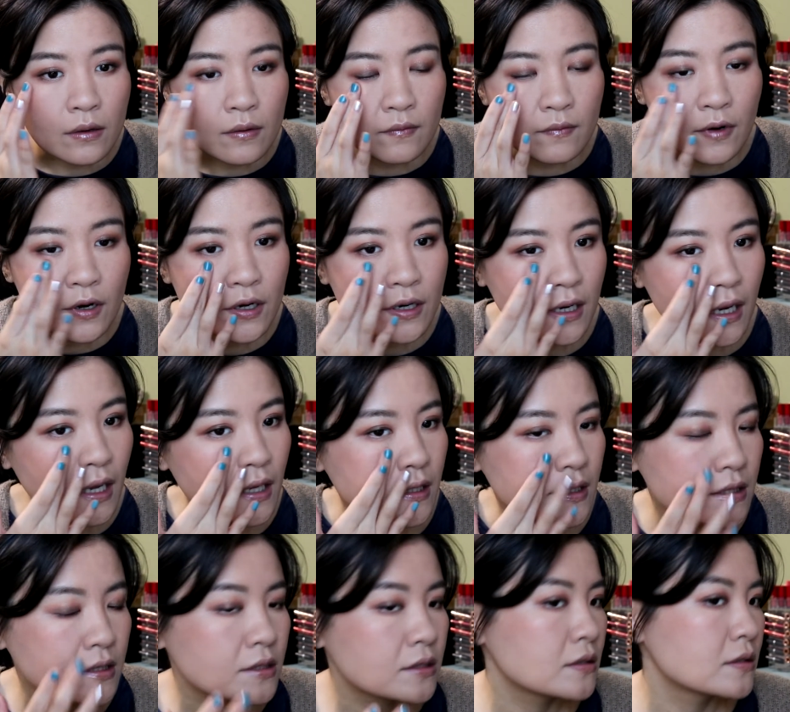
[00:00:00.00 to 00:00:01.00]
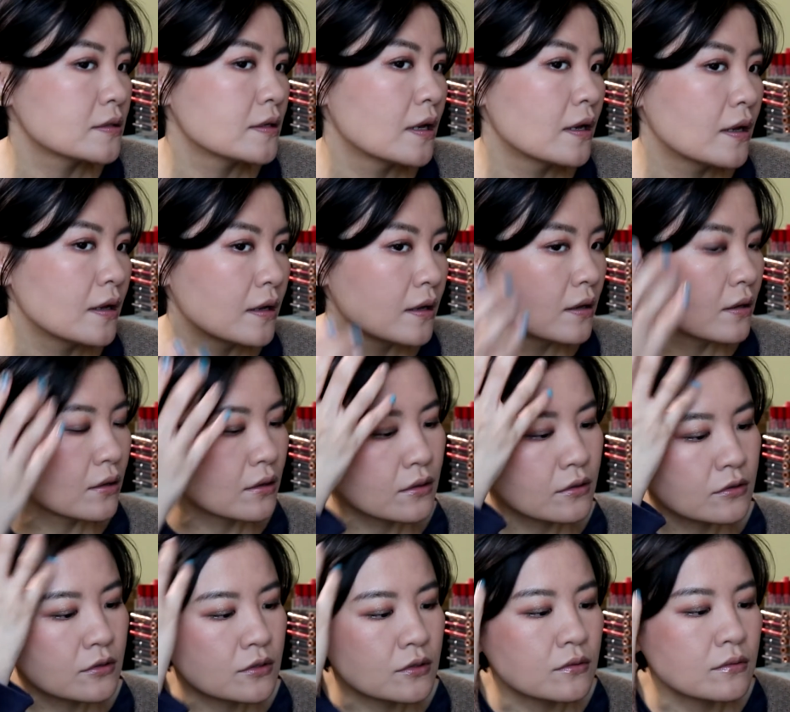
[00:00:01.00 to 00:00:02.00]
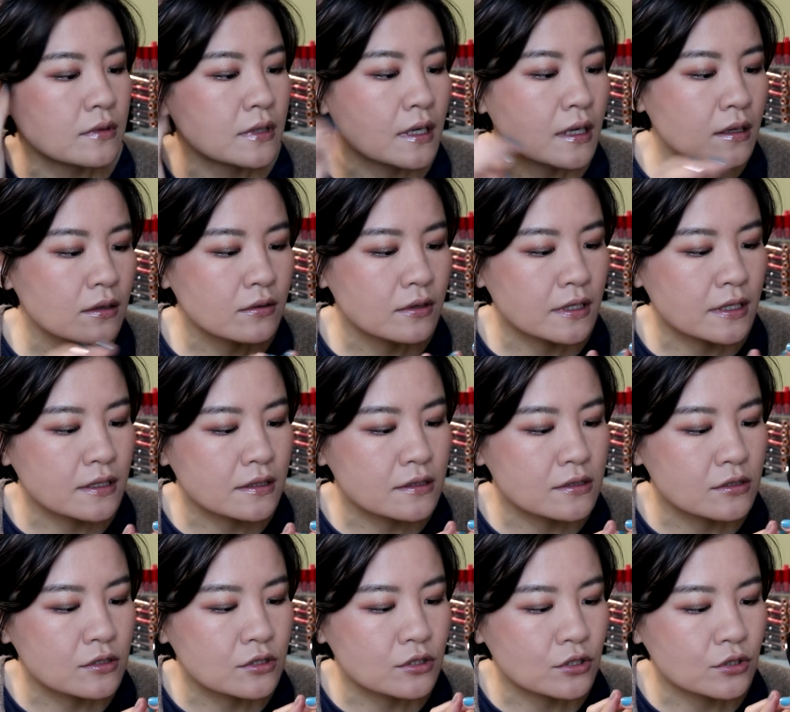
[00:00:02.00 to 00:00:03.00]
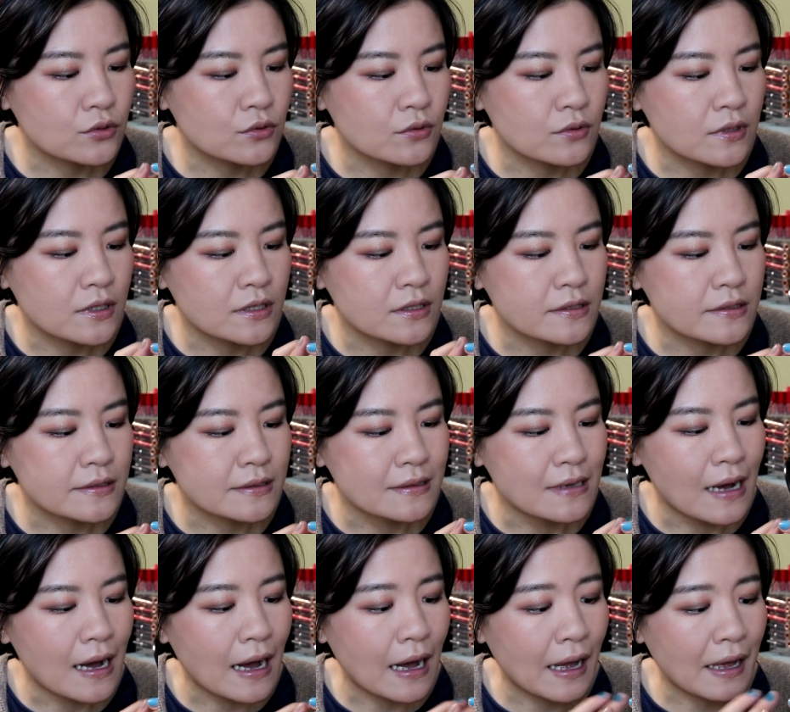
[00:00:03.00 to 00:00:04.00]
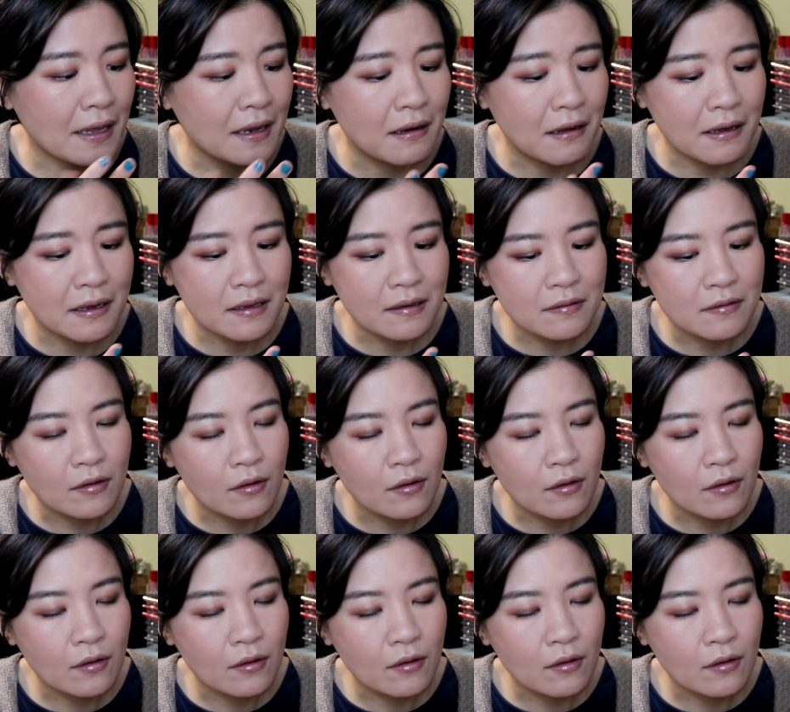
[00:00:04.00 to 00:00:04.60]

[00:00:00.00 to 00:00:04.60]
Very nice. So now let's do this highlight.